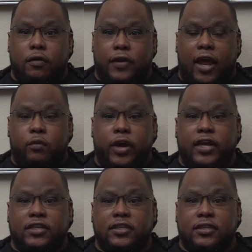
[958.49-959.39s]
That mm-hmm.
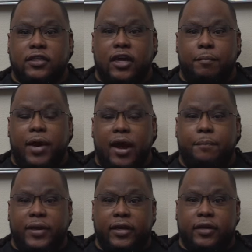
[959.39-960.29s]
race, mm-hmm. in my
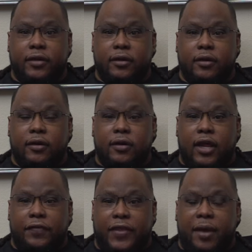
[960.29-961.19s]
opinion,
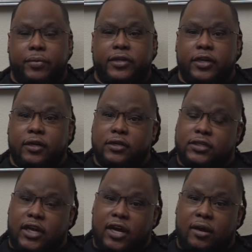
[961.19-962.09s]
at that particular
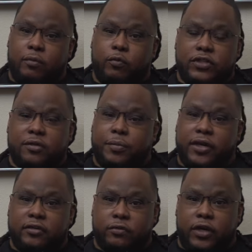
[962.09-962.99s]
time was the
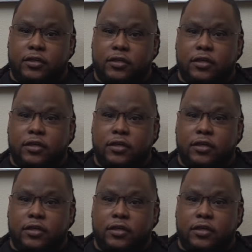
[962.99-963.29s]
biggest race